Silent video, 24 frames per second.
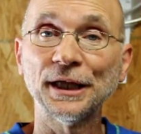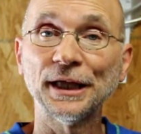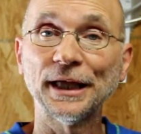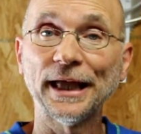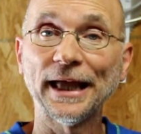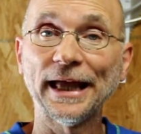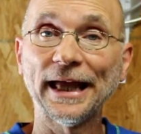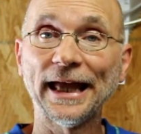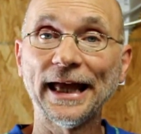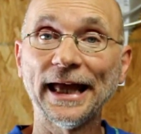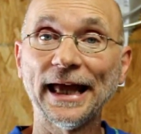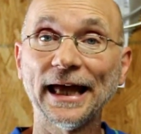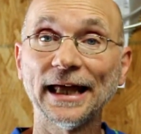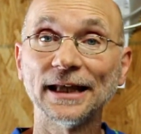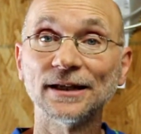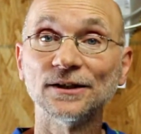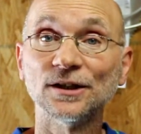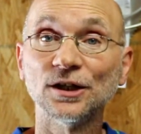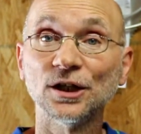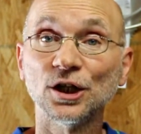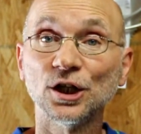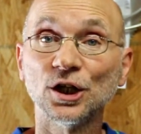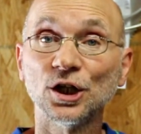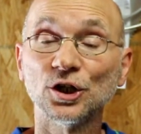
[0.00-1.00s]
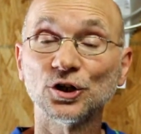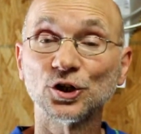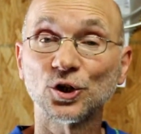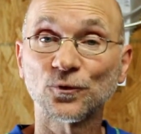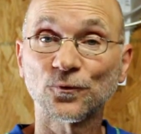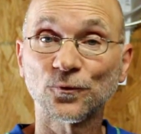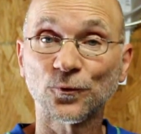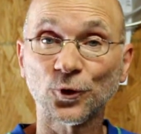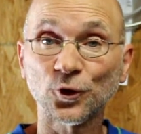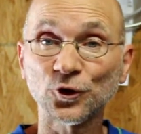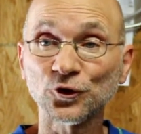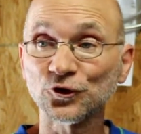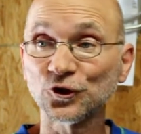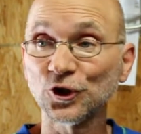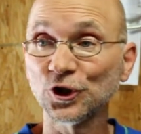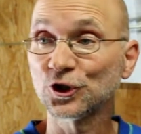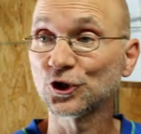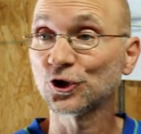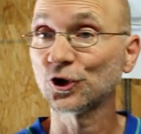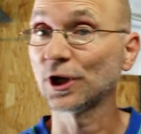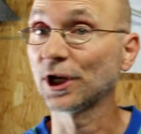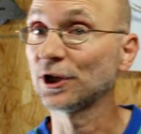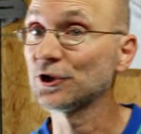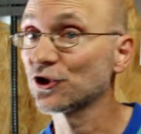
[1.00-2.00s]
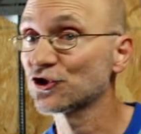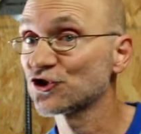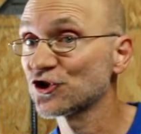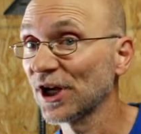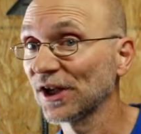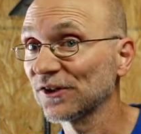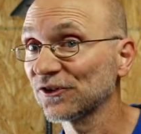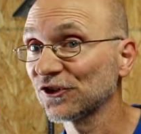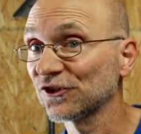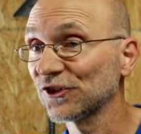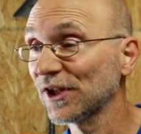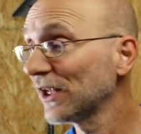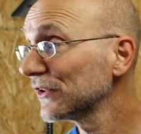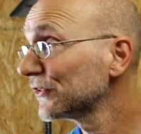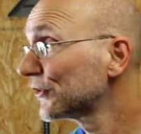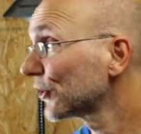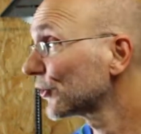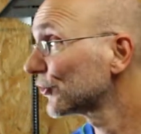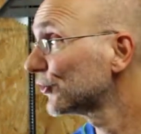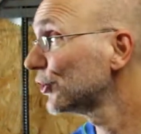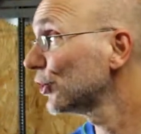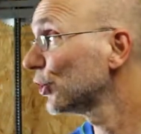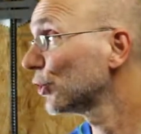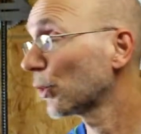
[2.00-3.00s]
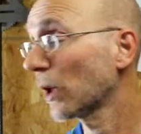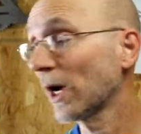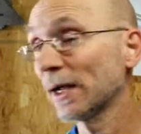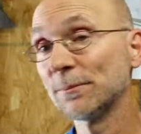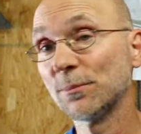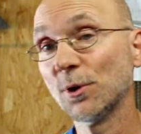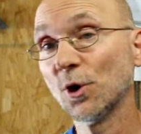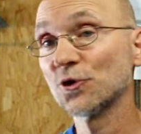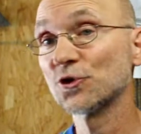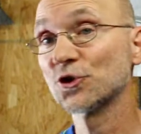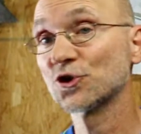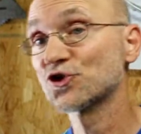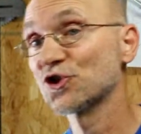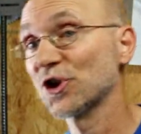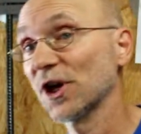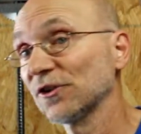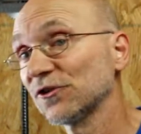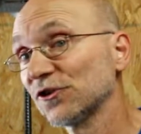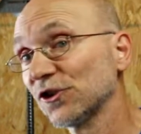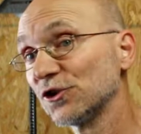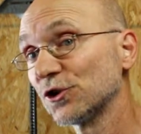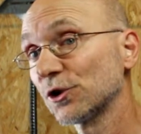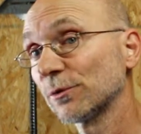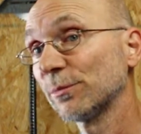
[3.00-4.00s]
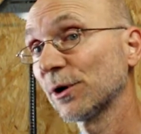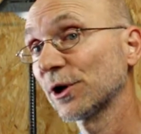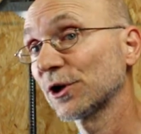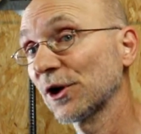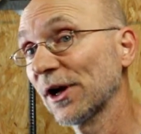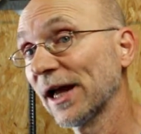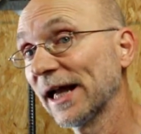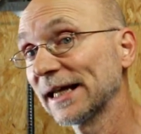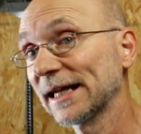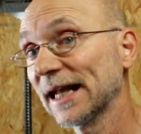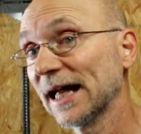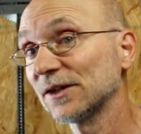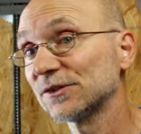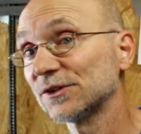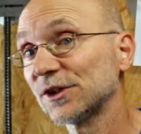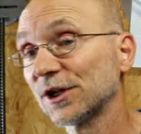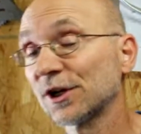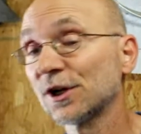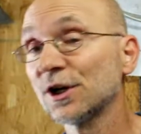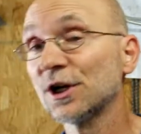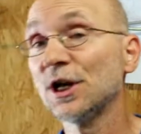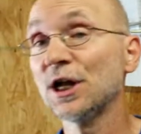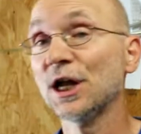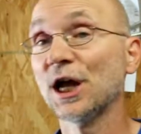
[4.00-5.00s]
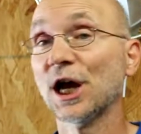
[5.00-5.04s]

and the first thing and your chest is out there too, right? Both your chest and your butt are hanging out there.